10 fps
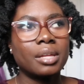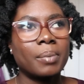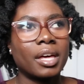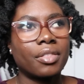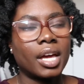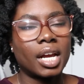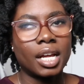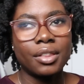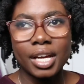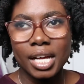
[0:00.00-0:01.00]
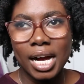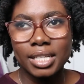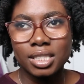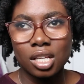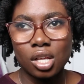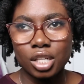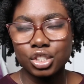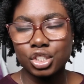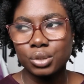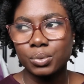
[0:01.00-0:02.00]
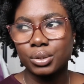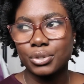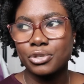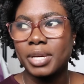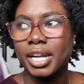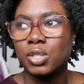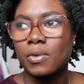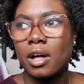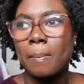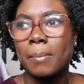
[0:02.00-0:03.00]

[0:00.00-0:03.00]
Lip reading: big thing, and I think it has a lot to do with social media as well,